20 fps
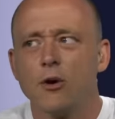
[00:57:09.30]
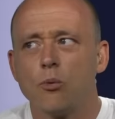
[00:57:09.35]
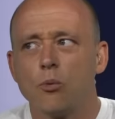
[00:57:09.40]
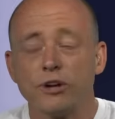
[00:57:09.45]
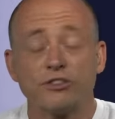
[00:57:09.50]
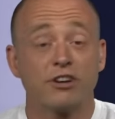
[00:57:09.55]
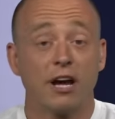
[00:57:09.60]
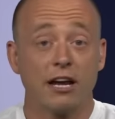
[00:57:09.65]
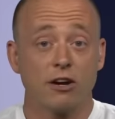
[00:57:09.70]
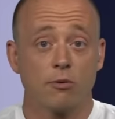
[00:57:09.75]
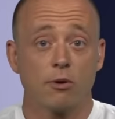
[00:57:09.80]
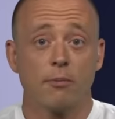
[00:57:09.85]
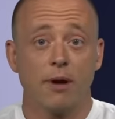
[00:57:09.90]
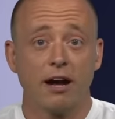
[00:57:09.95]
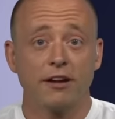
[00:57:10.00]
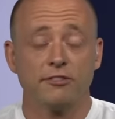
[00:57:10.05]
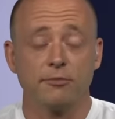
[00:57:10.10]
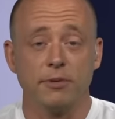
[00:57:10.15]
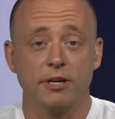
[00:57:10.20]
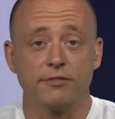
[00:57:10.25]
Which kind of
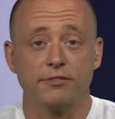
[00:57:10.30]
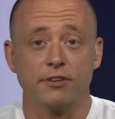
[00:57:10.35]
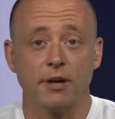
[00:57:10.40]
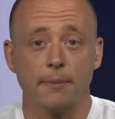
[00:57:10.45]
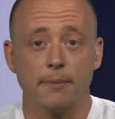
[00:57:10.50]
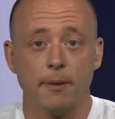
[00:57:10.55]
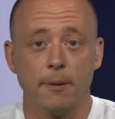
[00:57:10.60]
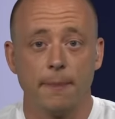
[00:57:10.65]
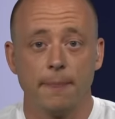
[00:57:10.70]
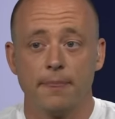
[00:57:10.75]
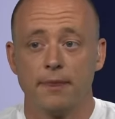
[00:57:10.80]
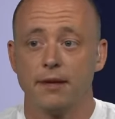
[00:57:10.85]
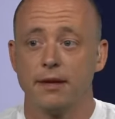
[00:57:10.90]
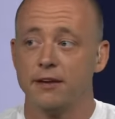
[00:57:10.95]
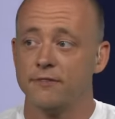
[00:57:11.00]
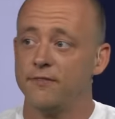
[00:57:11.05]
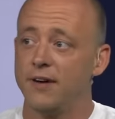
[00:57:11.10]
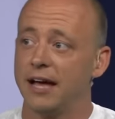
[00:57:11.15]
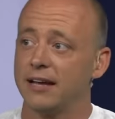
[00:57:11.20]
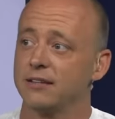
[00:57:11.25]
reminds me of something.
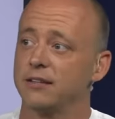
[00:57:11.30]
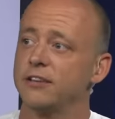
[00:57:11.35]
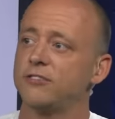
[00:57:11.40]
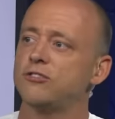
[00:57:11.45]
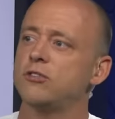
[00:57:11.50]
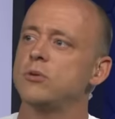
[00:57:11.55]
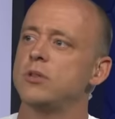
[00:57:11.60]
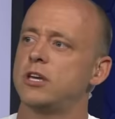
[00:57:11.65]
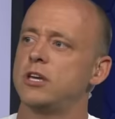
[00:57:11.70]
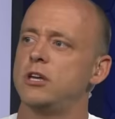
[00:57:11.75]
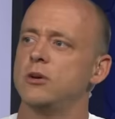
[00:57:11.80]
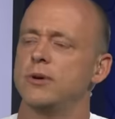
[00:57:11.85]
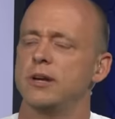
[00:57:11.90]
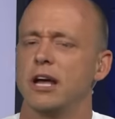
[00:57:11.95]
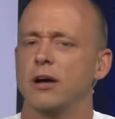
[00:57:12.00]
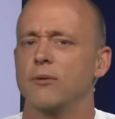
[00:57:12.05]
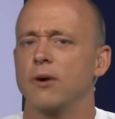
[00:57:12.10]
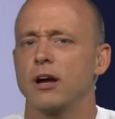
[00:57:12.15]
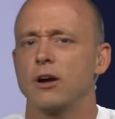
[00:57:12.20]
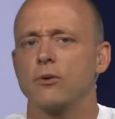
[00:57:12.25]
In fact, let's do the Q
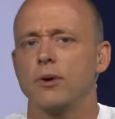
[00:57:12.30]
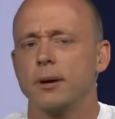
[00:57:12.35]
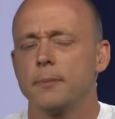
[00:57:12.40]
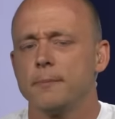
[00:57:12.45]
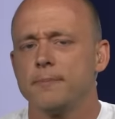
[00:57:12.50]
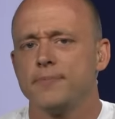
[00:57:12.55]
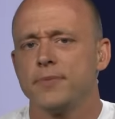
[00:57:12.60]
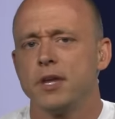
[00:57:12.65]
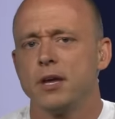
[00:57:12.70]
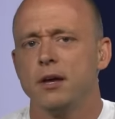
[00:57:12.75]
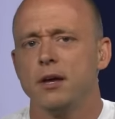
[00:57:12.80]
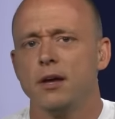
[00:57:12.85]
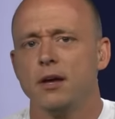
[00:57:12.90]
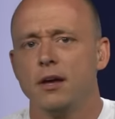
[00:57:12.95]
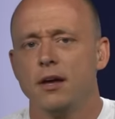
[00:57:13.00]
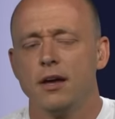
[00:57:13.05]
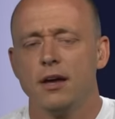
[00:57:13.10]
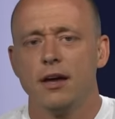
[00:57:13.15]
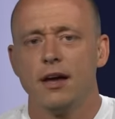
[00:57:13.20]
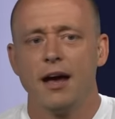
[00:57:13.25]
and A right quick.
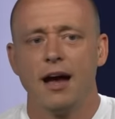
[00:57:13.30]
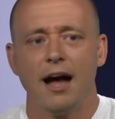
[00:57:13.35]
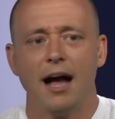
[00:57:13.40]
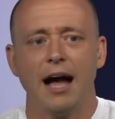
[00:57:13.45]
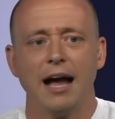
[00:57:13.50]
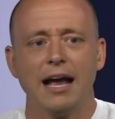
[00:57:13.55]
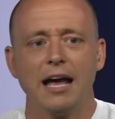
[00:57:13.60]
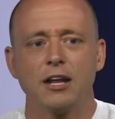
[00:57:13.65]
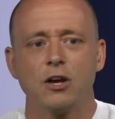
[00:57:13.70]
I